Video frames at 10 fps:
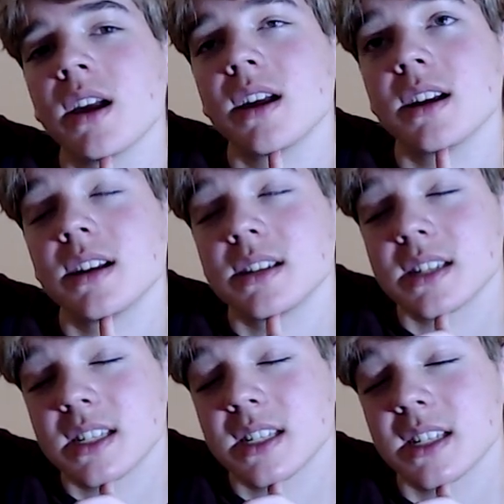
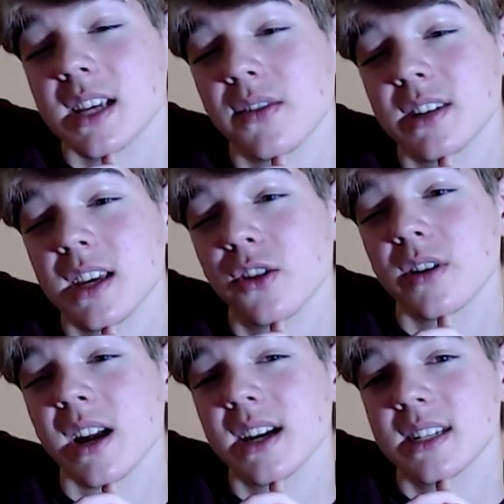17th or
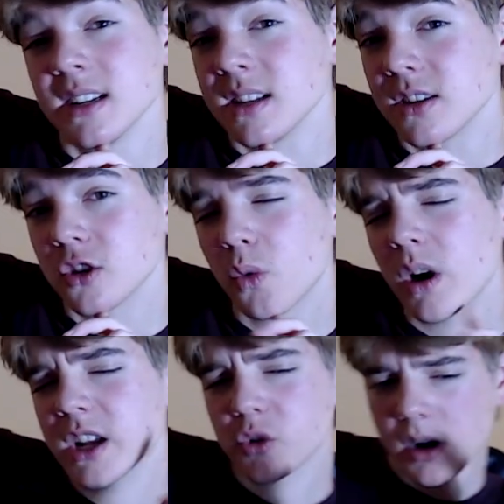19th,
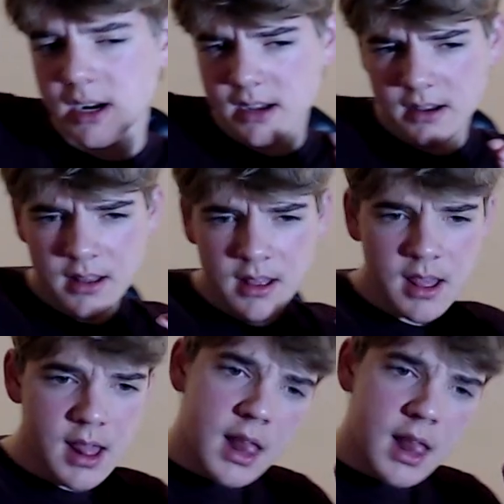2020.